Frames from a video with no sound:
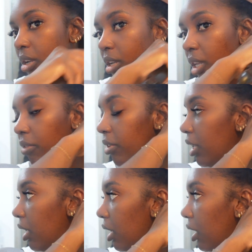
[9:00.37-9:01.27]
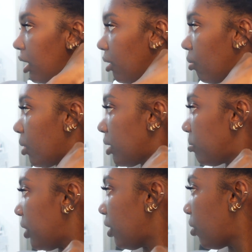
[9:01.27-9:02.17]
to give it
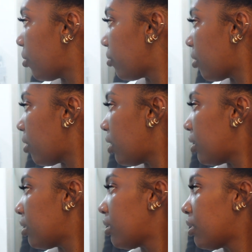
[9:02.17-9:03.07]
one big overall